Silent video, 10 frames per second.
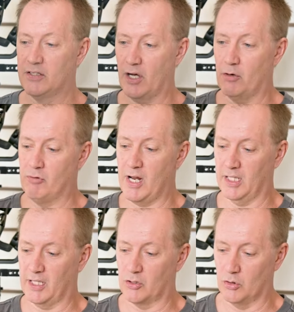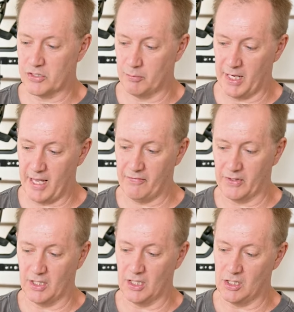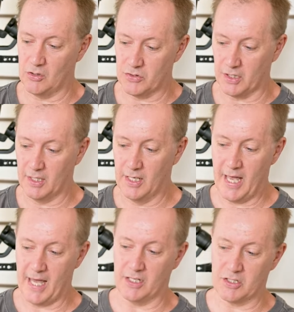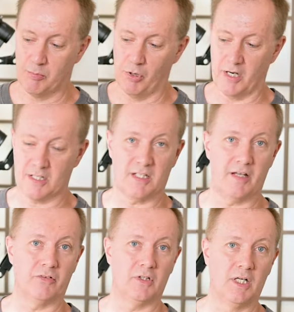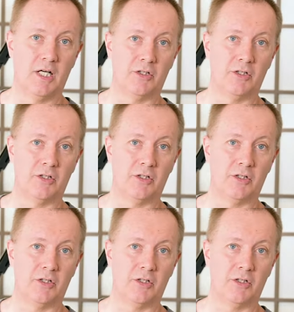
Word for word: So really, of course, am I ever going to use it at its brightest level?